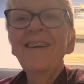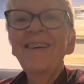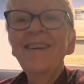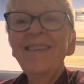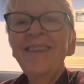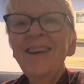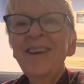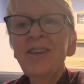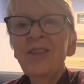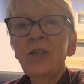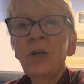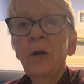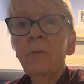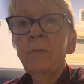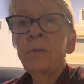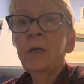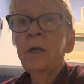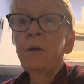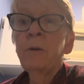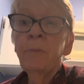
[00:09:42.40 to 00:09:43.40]
There, it's
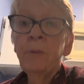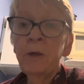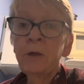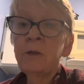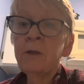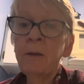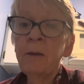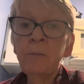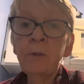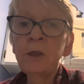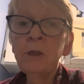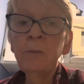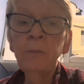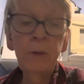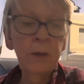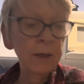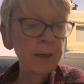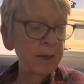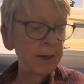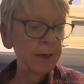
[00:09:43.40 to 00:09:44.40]
calmed down a bit. That must have
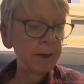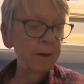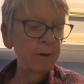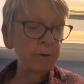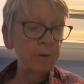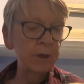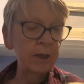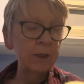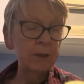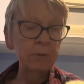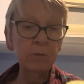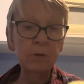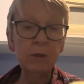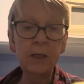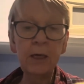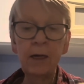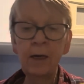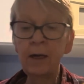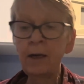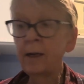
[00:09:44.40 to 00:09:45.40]
been loud because it was
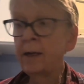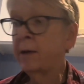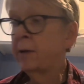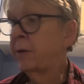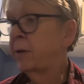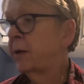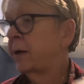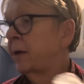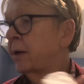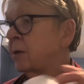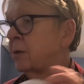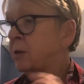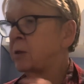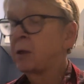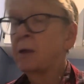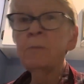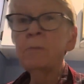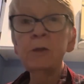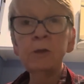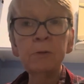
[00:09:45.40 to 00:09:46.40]
kind of loud here. So
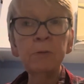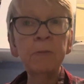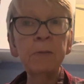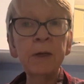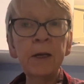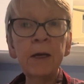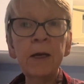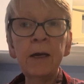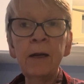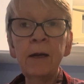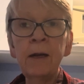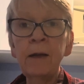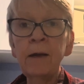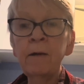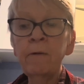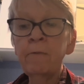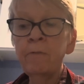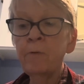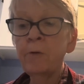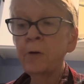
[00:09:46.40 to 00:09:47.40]
that must have been kind of
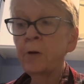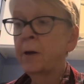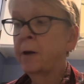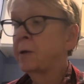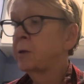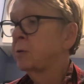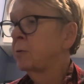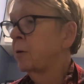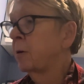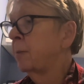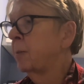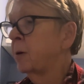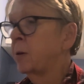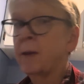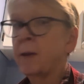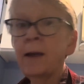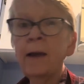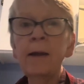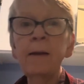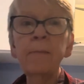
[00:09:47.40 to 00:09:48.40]
loud for you. Sorry about
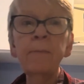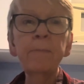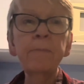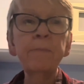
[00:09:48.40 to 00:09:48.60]
that.